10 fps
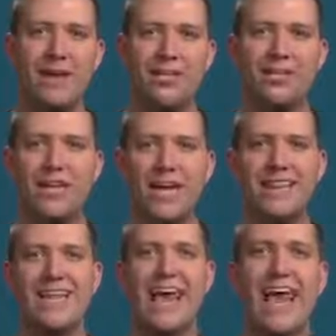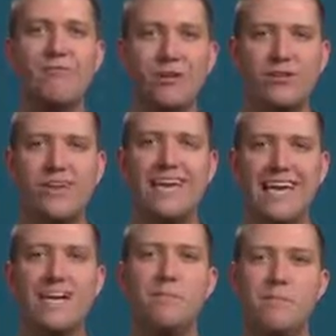mention that everything
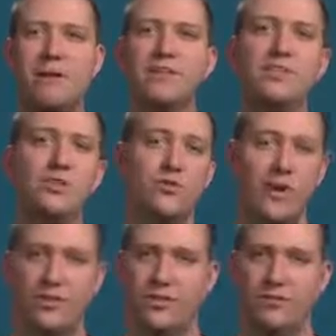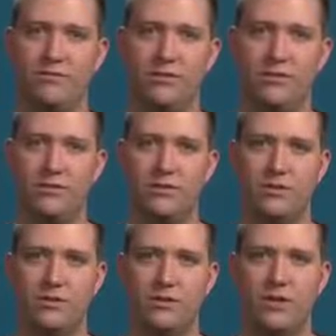in a mix is relative.
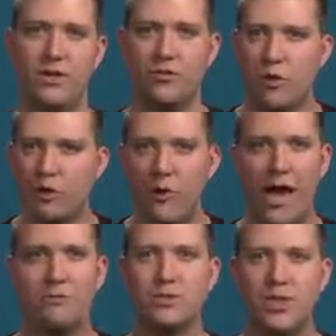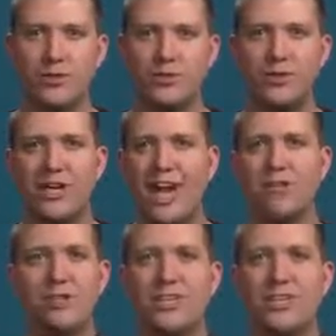There are no absolutes. You can't